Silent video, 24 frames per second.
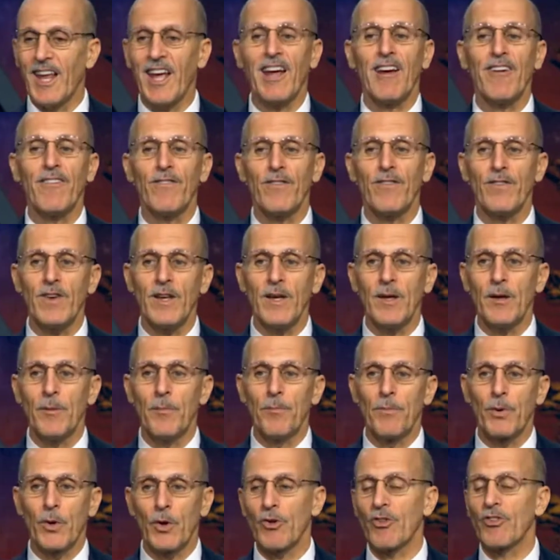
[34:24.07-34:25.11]
that every
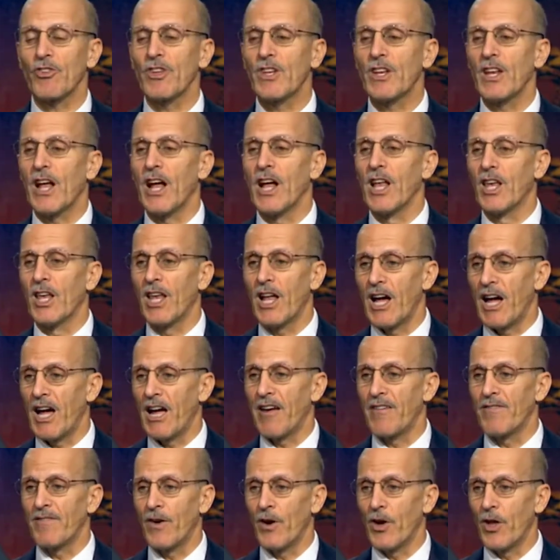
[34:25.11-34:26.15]
person
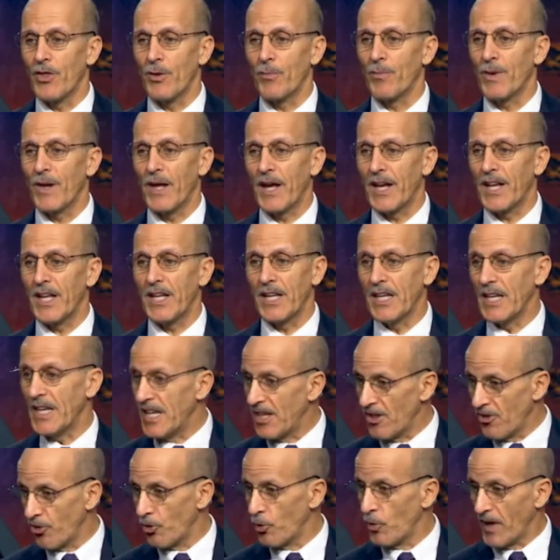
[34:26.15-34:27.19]
alive on the planet
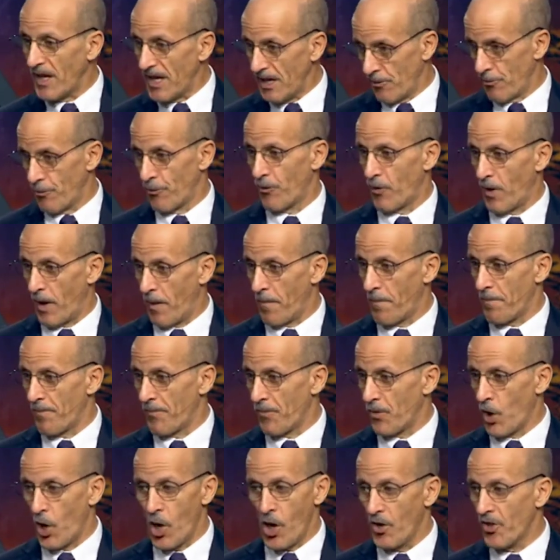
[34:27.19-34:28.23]
needs to eat from.
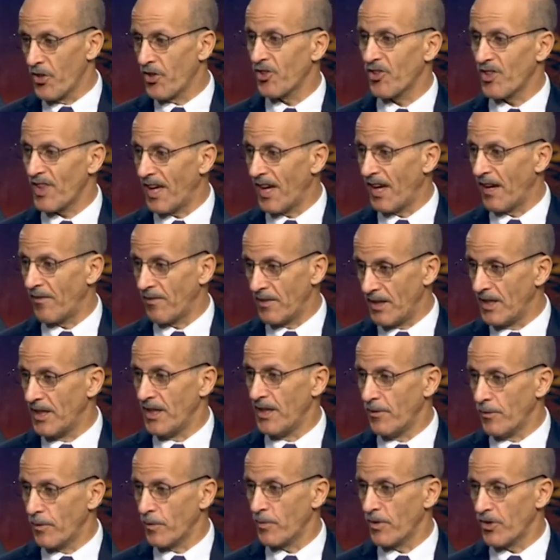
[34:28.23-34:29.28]
All the saved
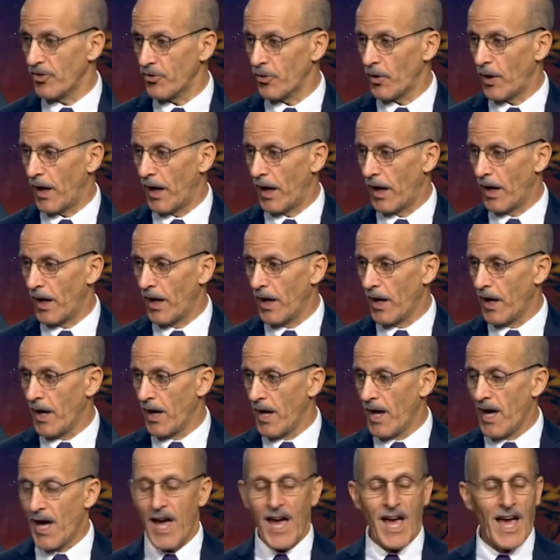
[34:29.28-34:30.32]
need to eat from this tree.
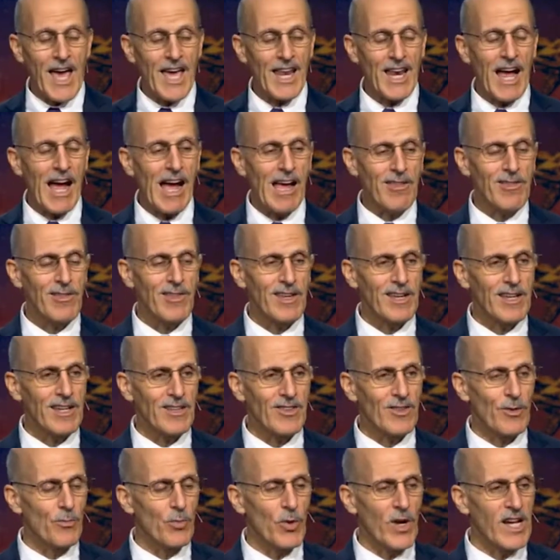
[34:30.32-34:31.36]
And I
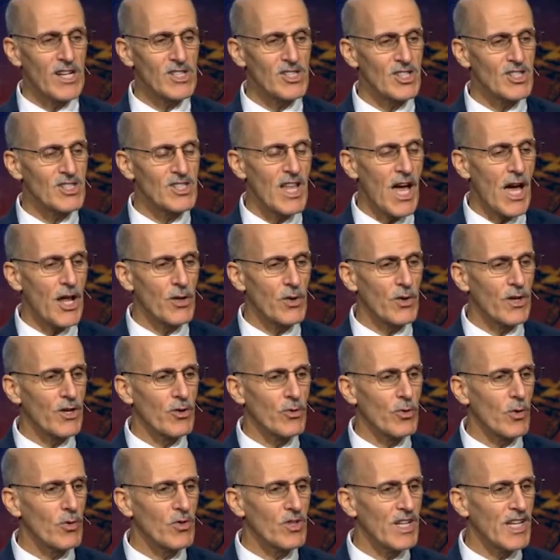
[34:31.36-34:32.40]
think it, the branches not
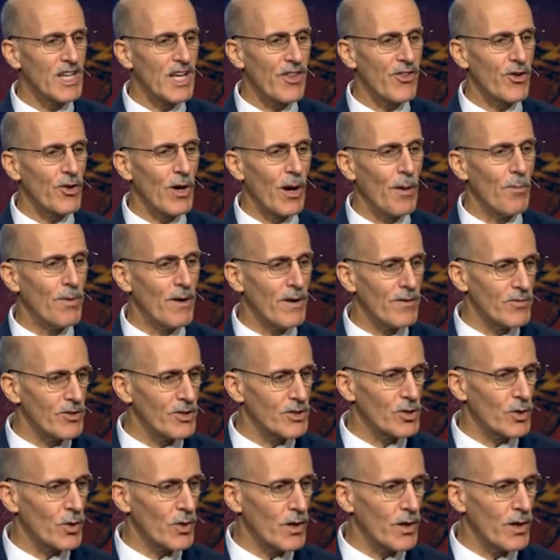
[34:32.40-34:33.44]
only grow together
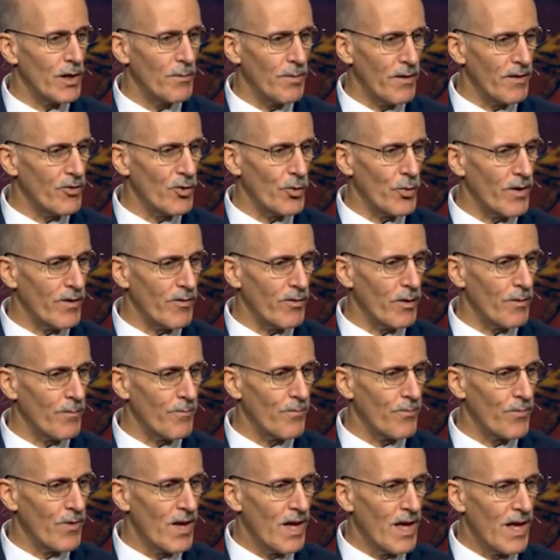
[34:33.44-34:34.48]
above the tree, above the
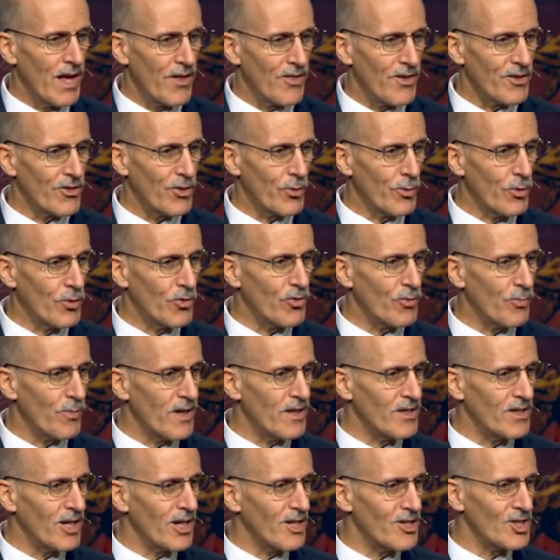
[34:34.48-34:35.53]
river, I think the
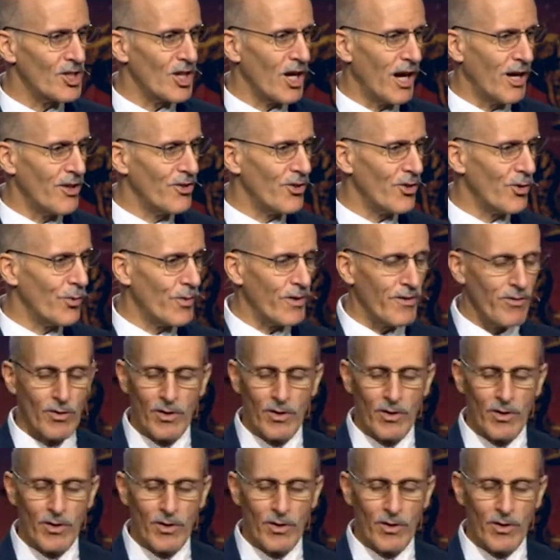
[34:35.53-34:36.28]
roots may touch under the